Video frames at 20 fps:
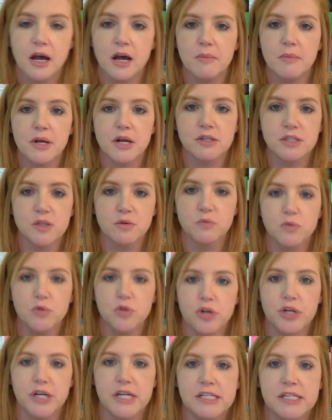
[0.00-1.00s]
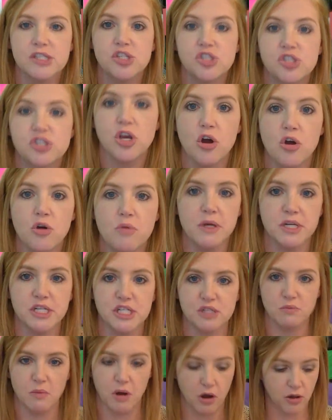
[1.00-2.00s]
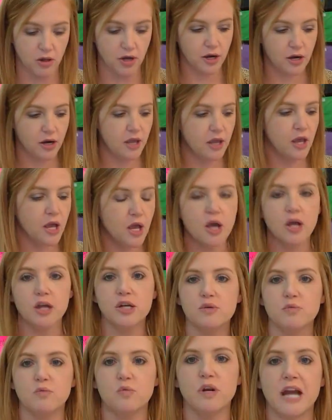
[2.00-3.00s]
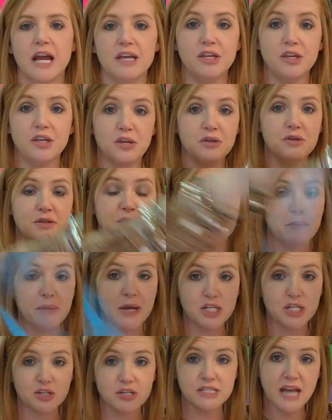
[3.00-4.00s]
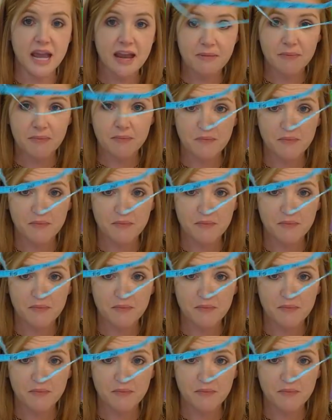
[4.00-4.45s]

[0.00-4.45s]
Because a ruler is so much smaller. Would I use a measuring tape?